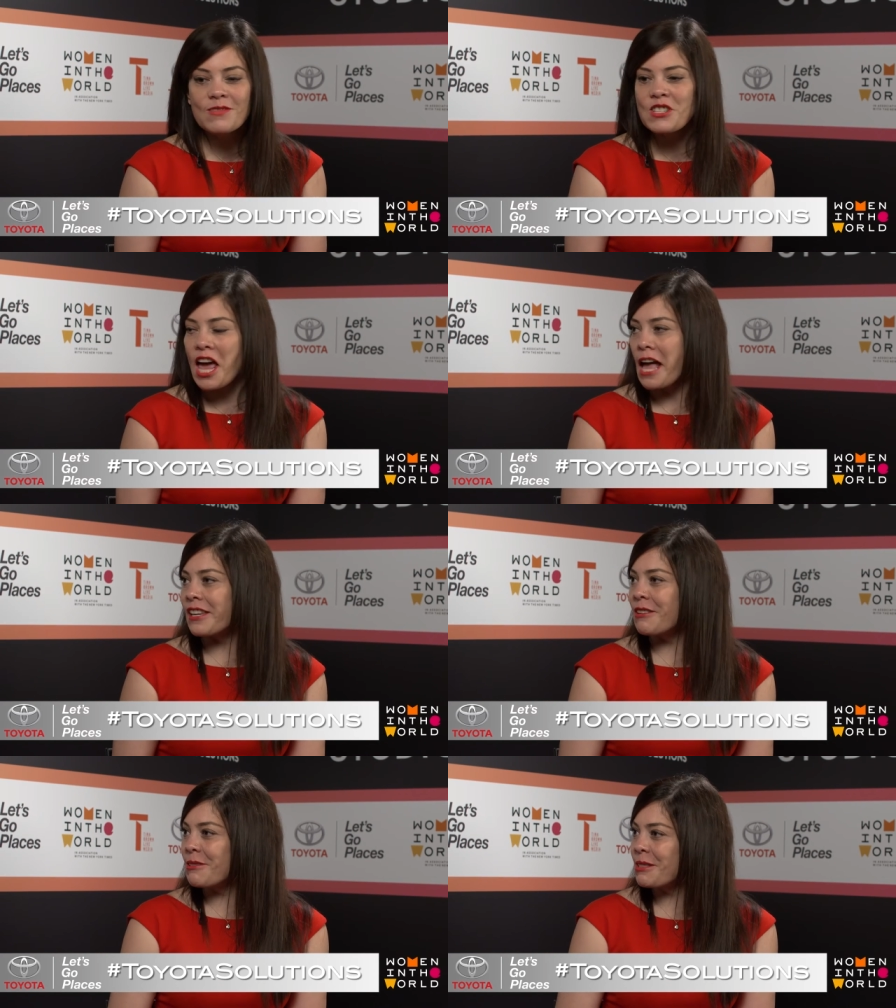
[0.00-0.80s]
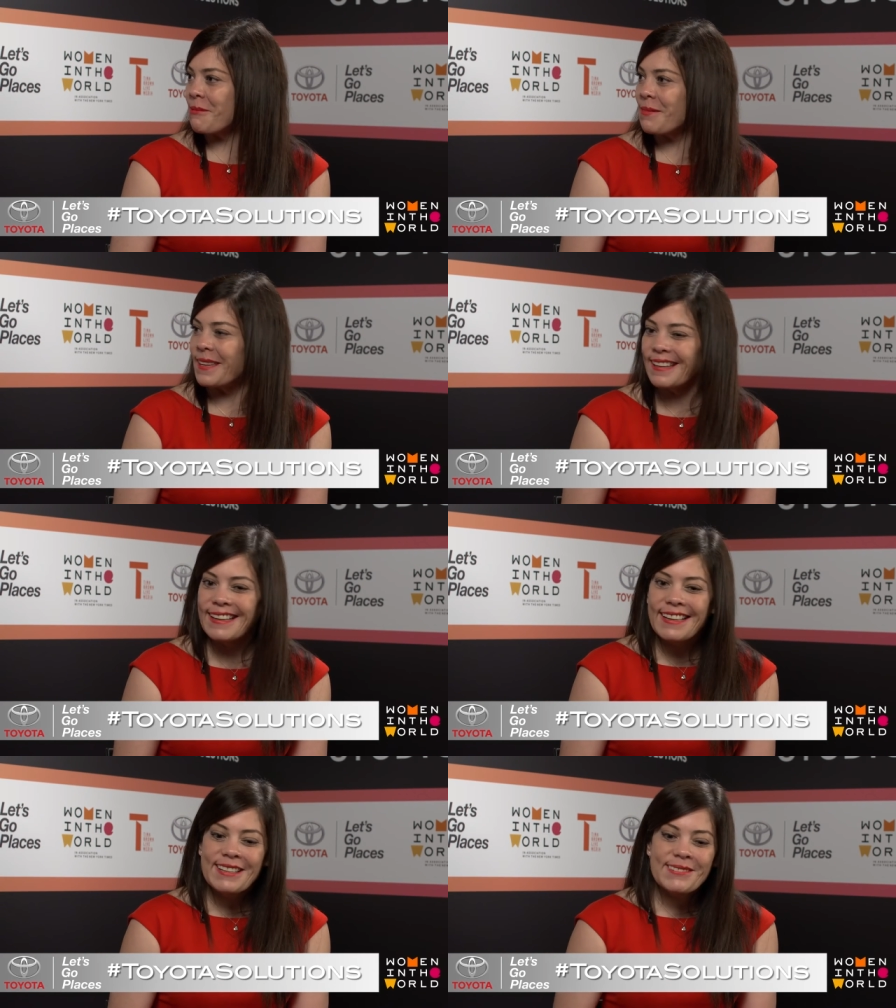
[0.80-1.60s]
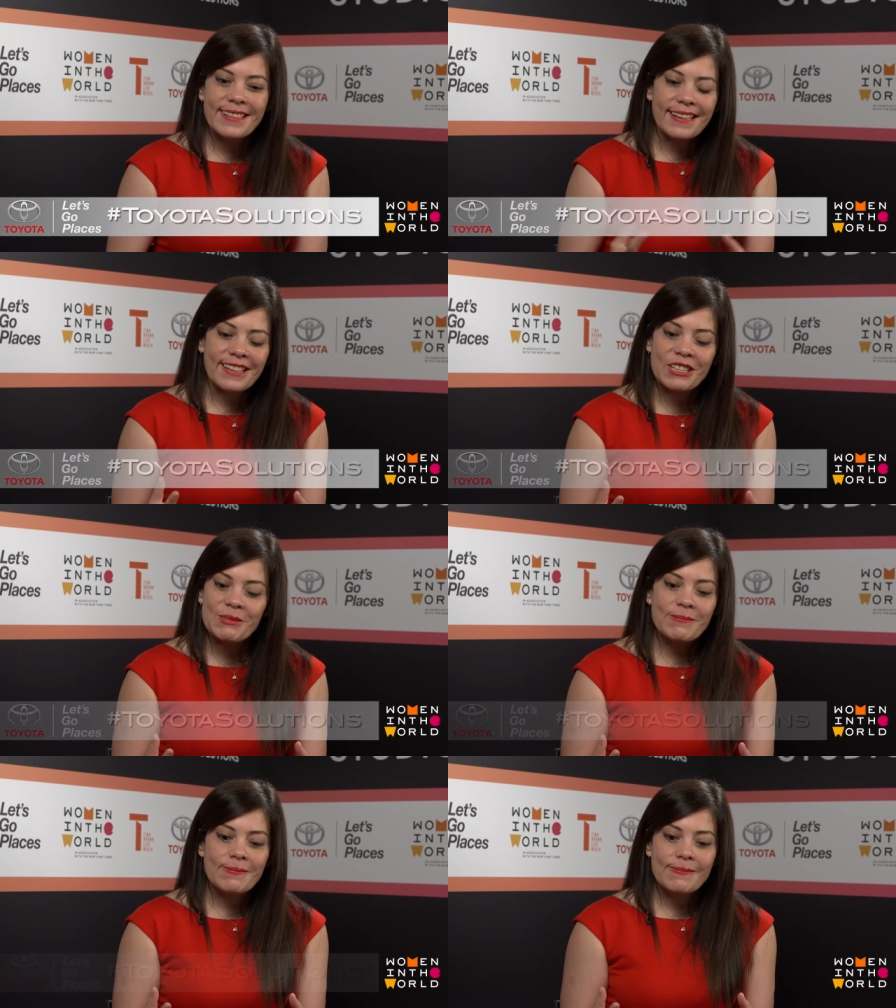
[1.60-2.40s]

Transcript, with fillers: tacky or something, but I